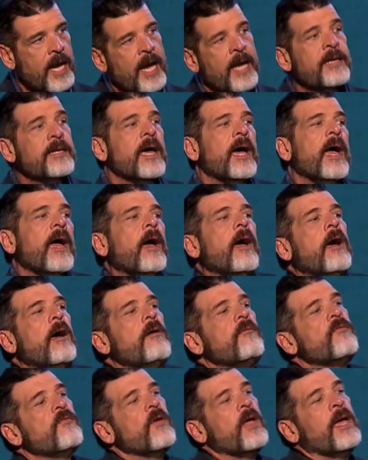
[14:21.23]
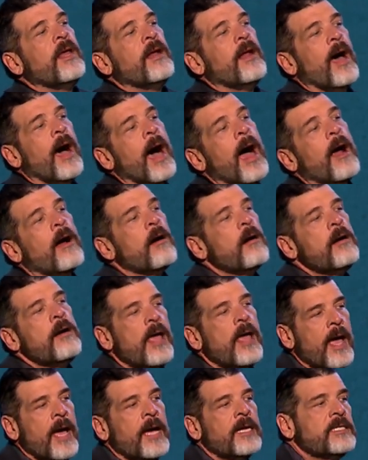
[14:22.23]
And to have an
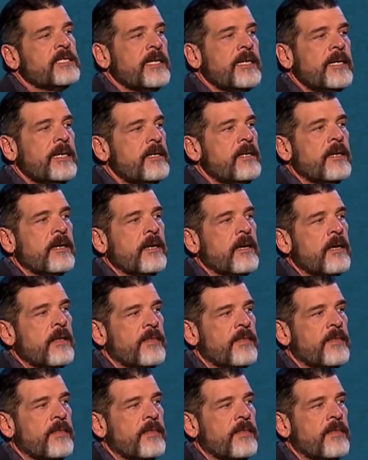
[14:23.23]
iron axe head,